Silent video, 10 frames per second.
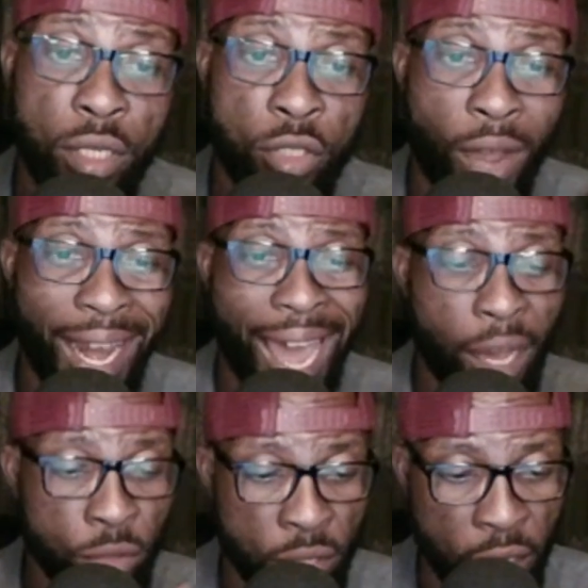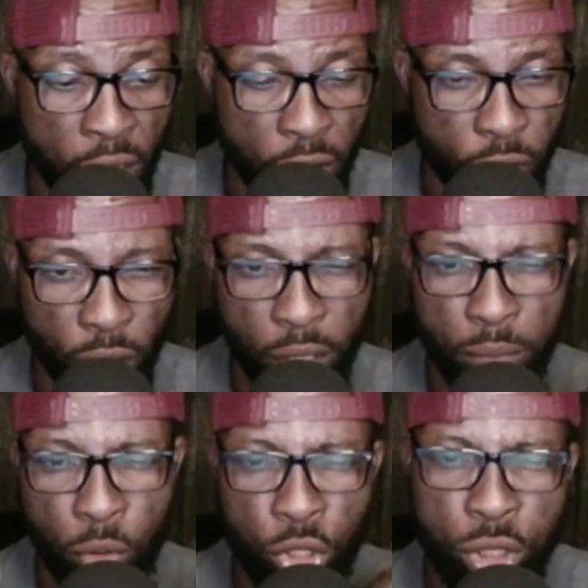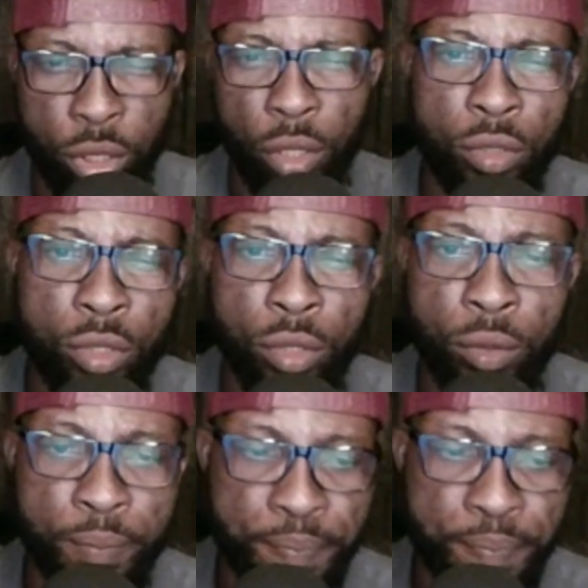you know allows for the emotional you know